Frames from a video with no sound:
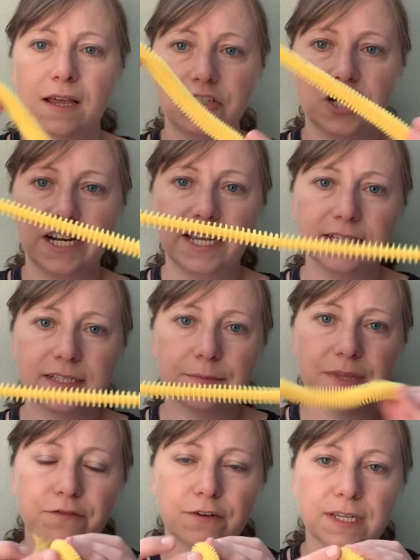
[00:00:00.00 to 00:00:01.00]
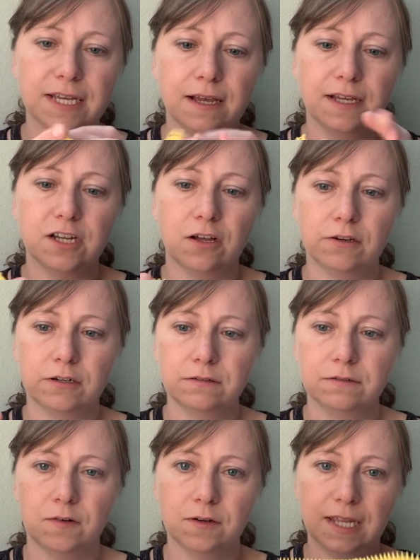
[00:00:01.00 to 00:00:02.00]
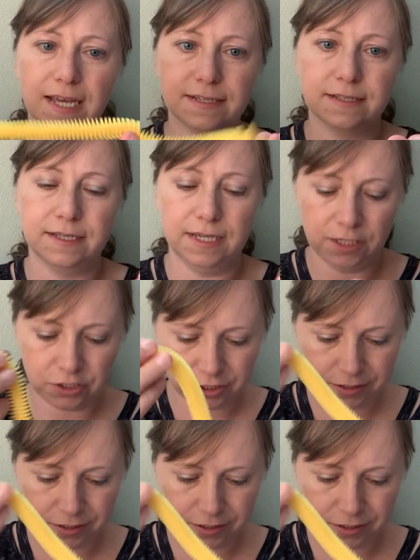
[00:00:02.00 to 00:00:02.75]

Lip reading: try to get something for $1 or less each.